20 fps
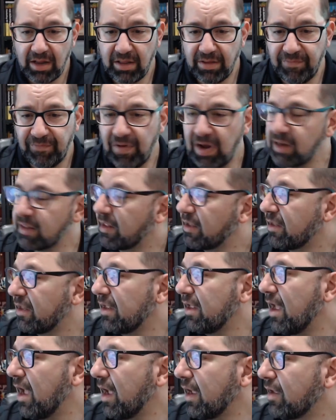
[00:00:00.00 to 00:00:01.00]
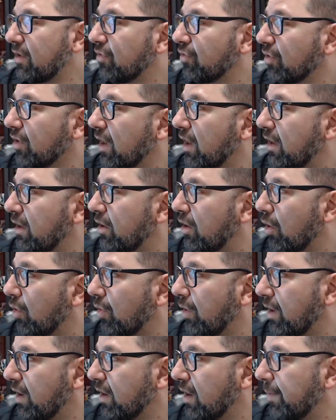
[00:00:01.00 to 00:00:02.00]
the fact that the Yankees are getting
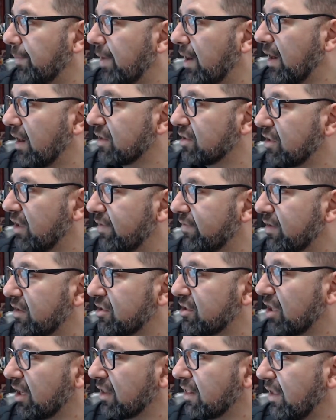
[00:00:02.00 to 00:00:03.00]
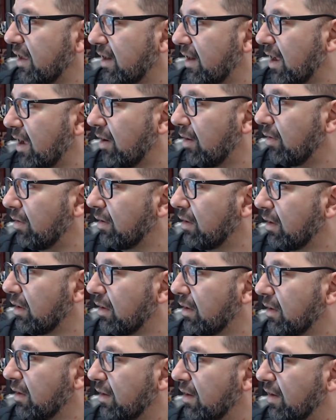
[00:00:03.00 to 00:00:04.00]
no hit. I might actually have to check that out
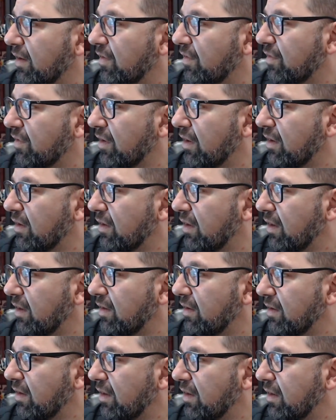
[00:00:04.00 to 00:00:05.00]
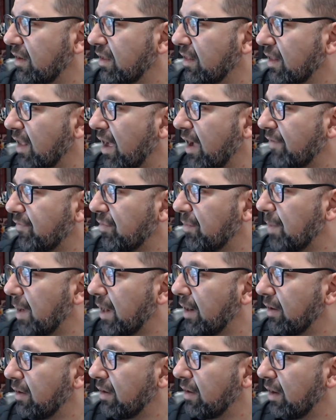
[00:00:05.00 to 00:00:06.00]
and then laugh
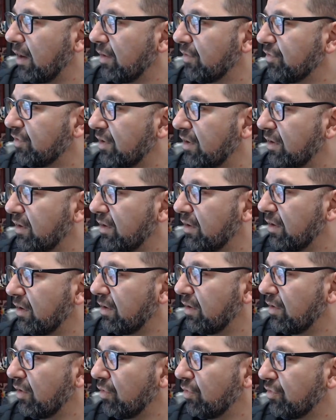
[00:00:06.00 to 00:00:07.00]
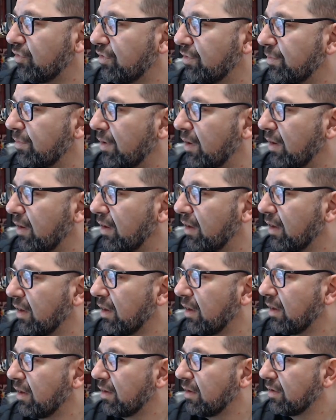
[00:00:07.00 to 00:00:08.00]
about it. And I'll send a note to my
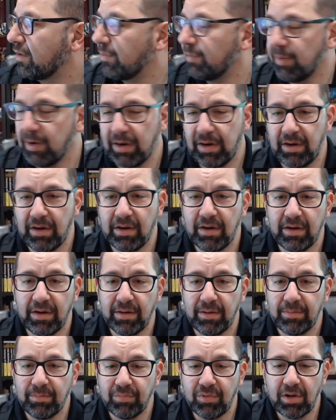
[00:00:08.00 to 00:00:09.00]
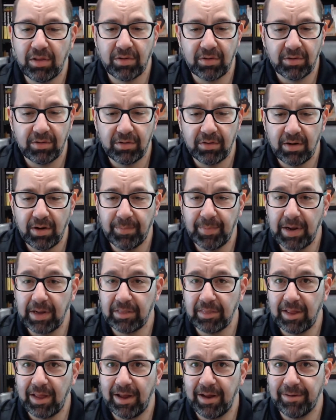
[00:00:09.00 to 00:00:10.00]
brother
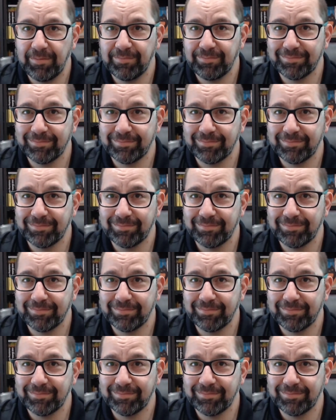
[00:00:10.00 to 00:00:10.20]
about that.